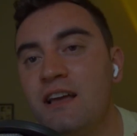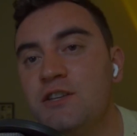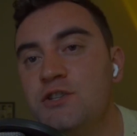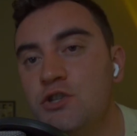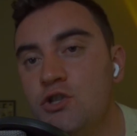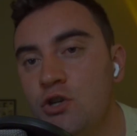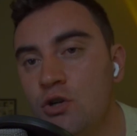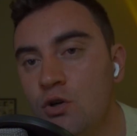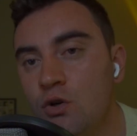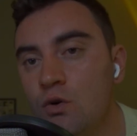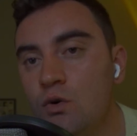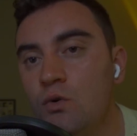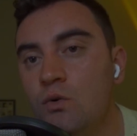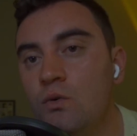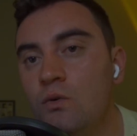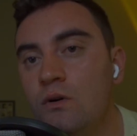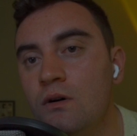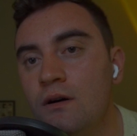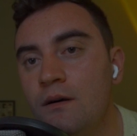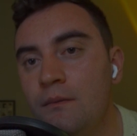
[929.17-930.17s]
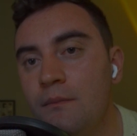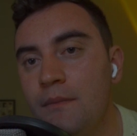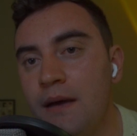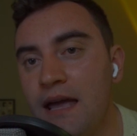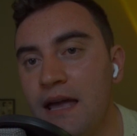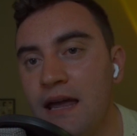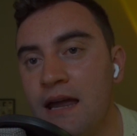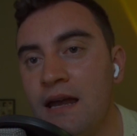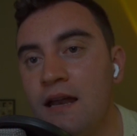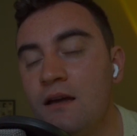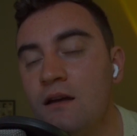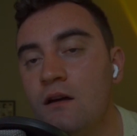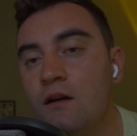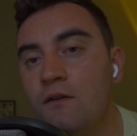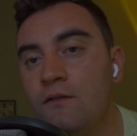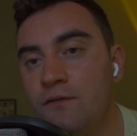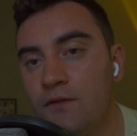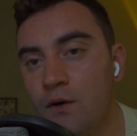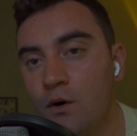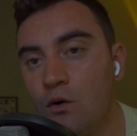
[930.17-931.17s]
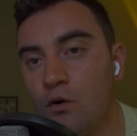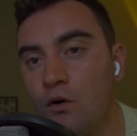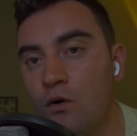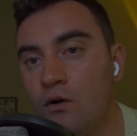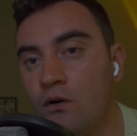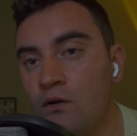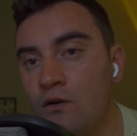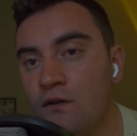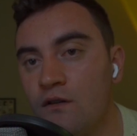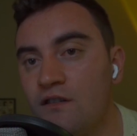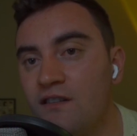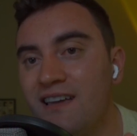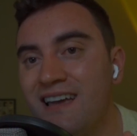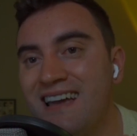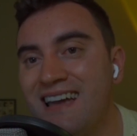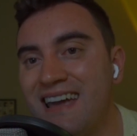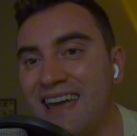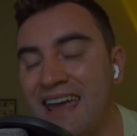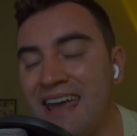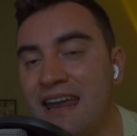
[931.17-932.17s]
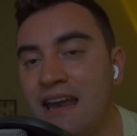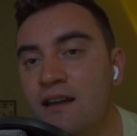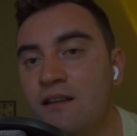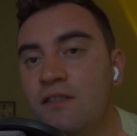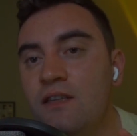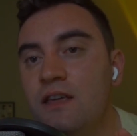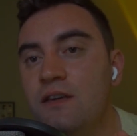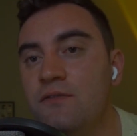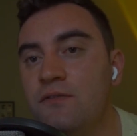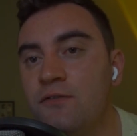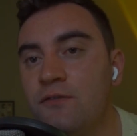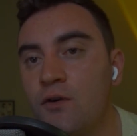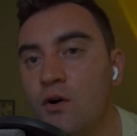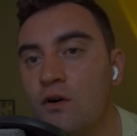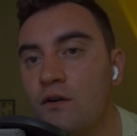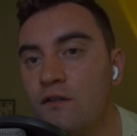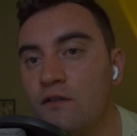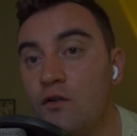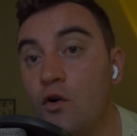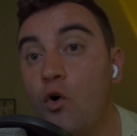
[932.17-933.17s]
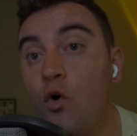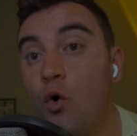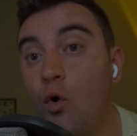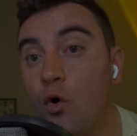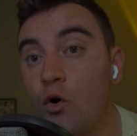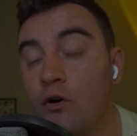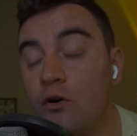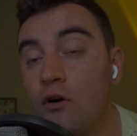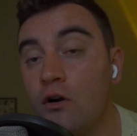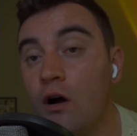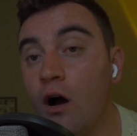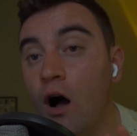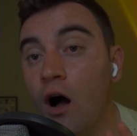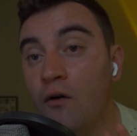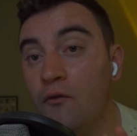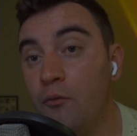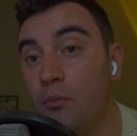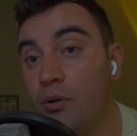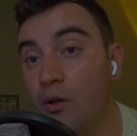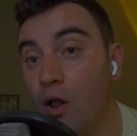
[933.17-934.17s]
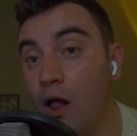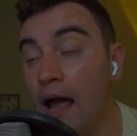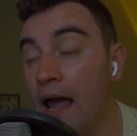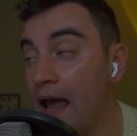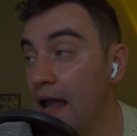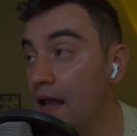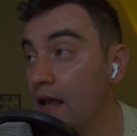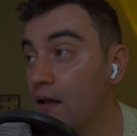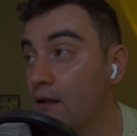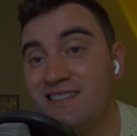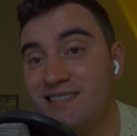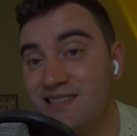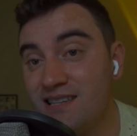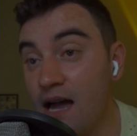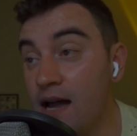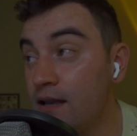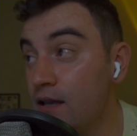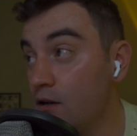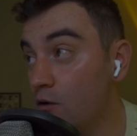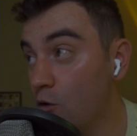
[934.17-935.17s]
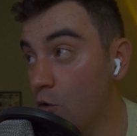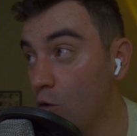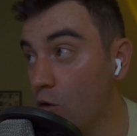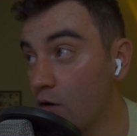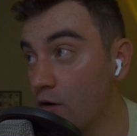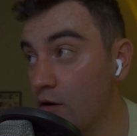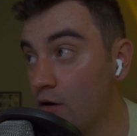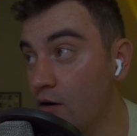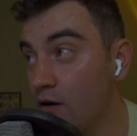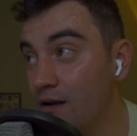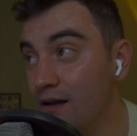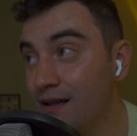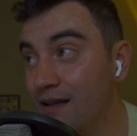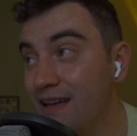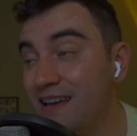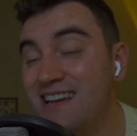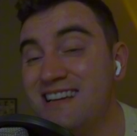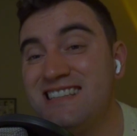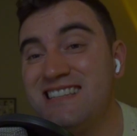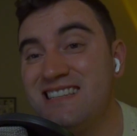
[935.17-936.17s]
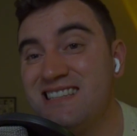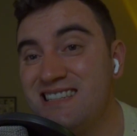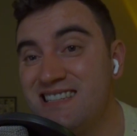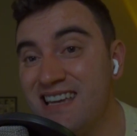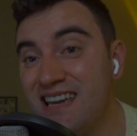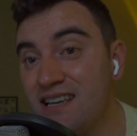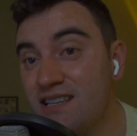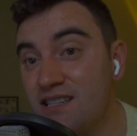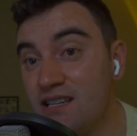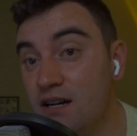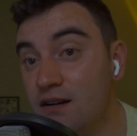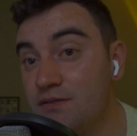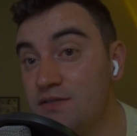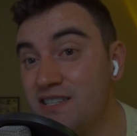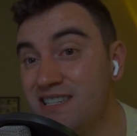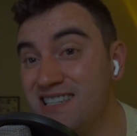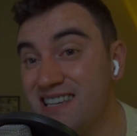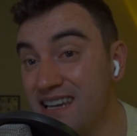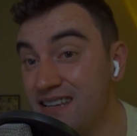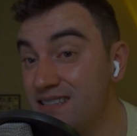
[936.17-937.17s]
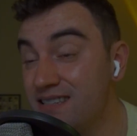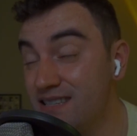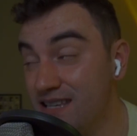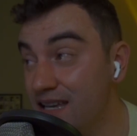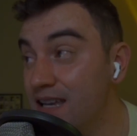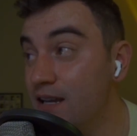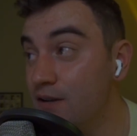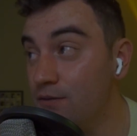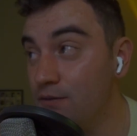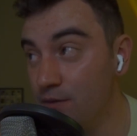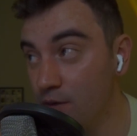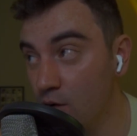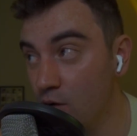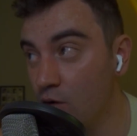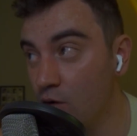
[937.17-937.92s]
2 made field goals in the first quarter of play. Second quarter, 6 of 16 field